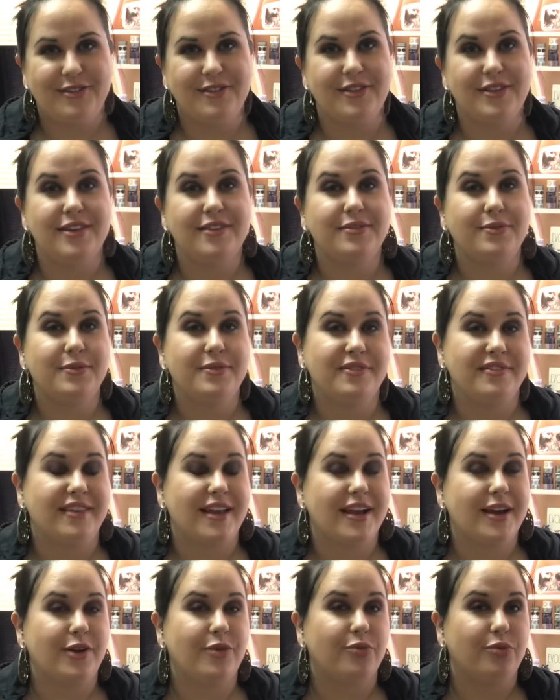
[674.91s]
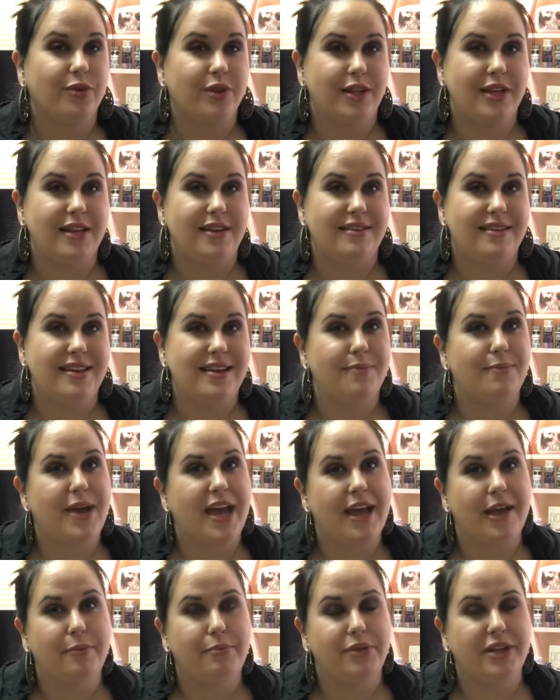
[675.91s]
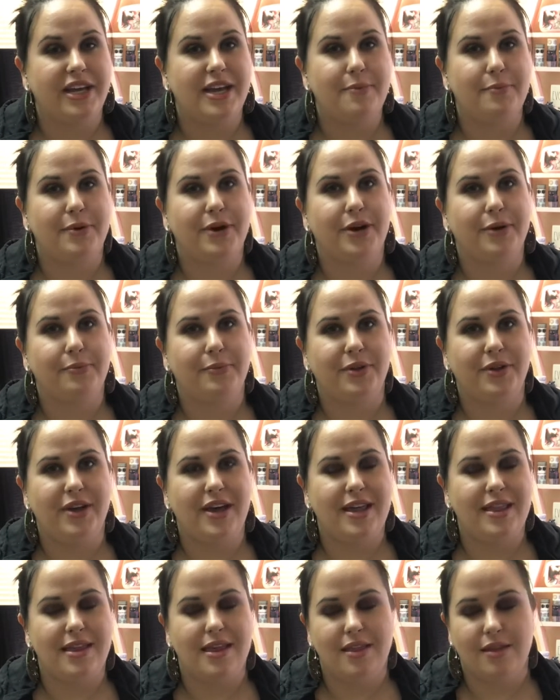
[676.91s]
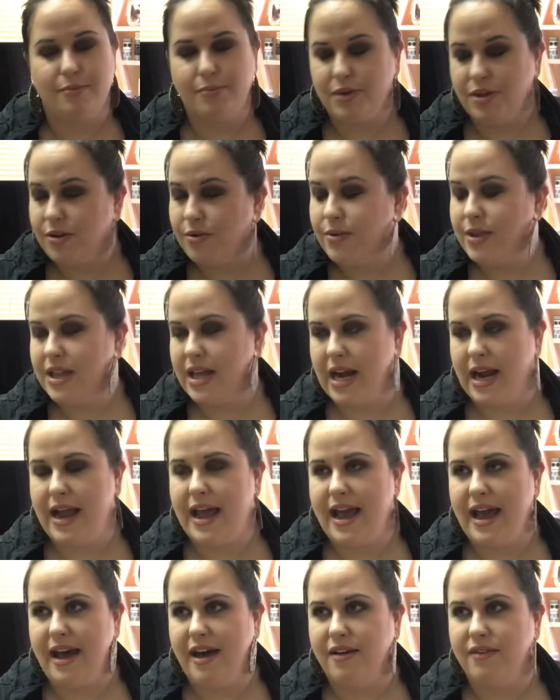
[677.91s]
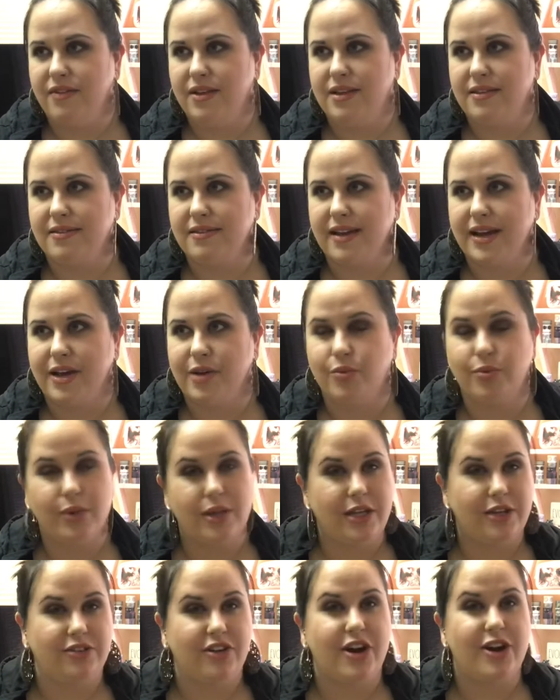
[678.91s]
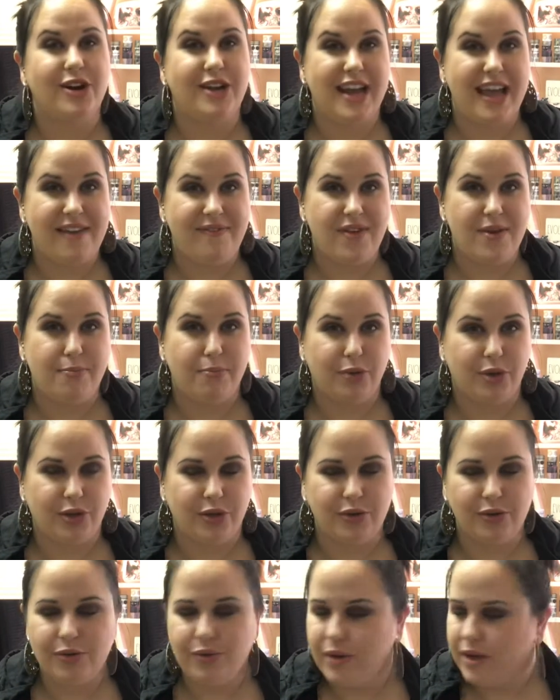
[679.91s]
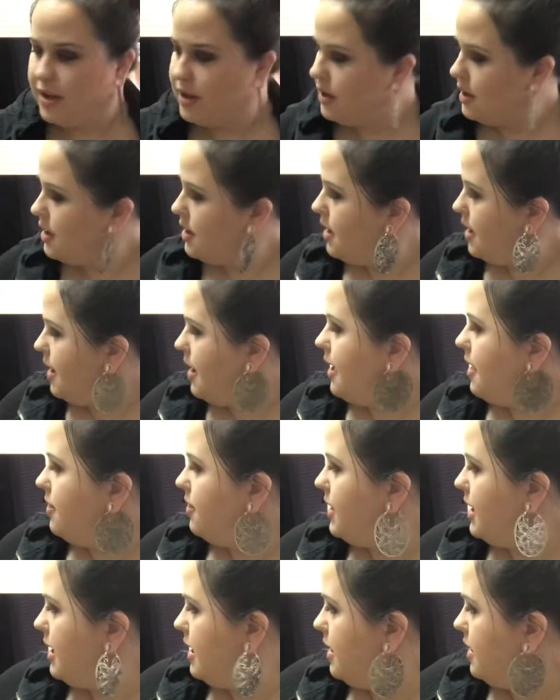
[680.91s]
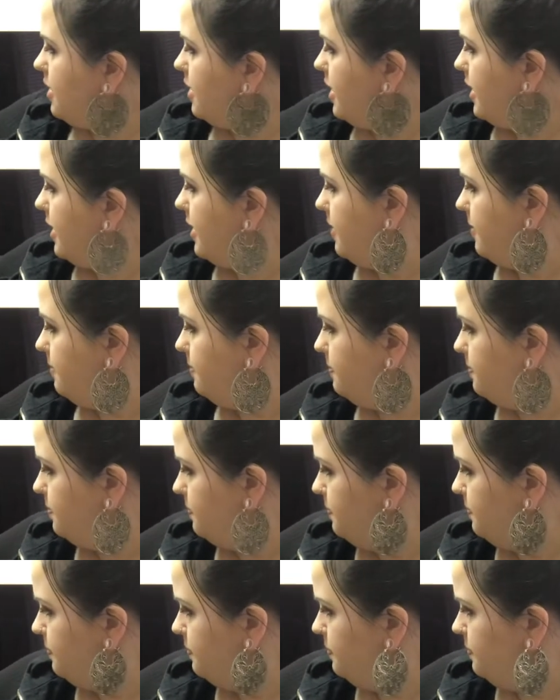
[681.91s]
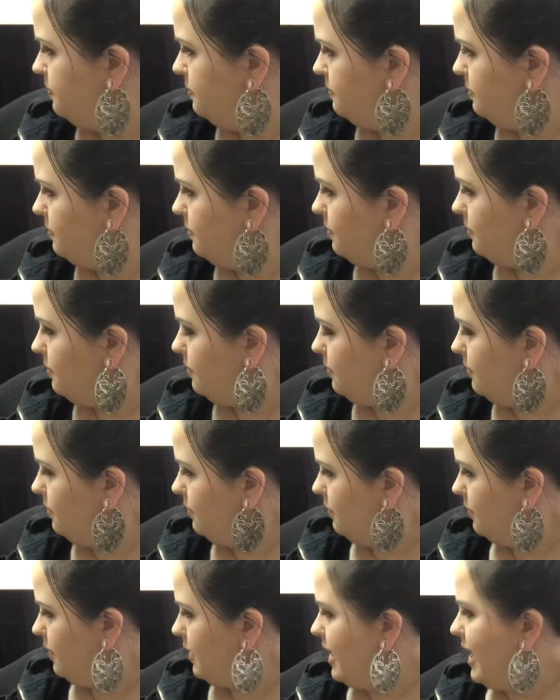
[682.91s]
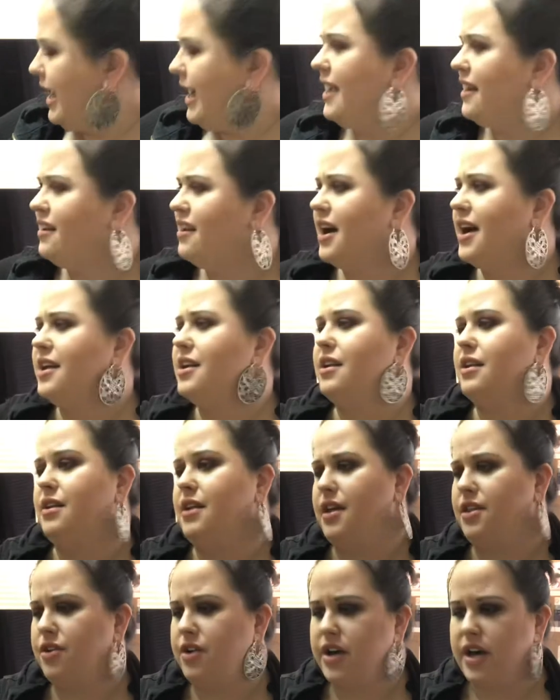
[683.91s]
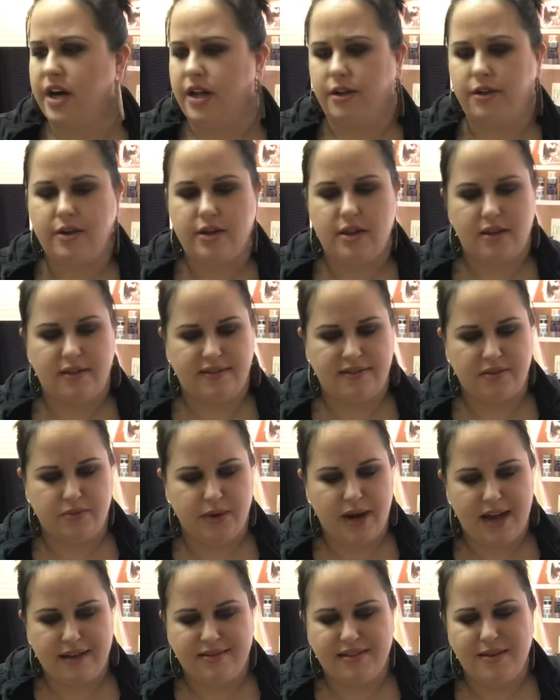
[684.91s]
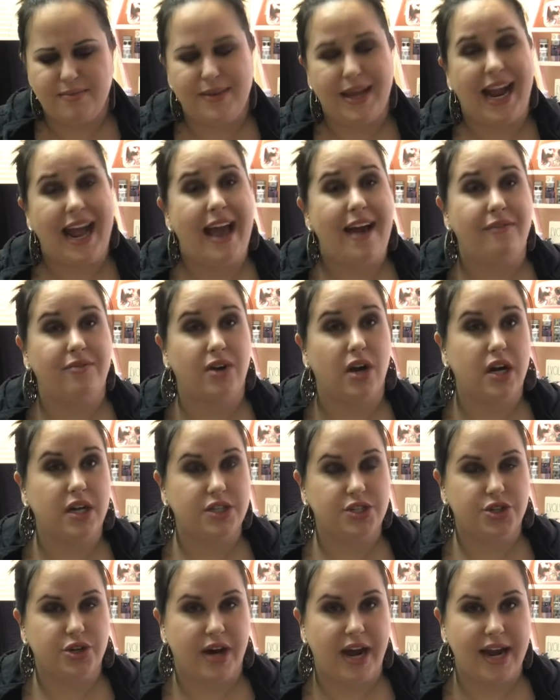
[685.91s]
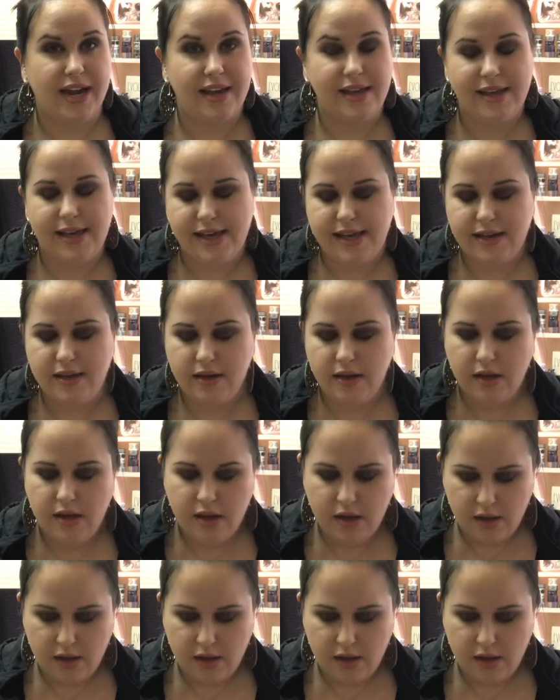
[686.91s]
So this one's like a really deep eggplant purple and then the blue one that I have is like a really dark navy blue. And then um, I had gotten another color in the Sarasa, but I have not tried it yet.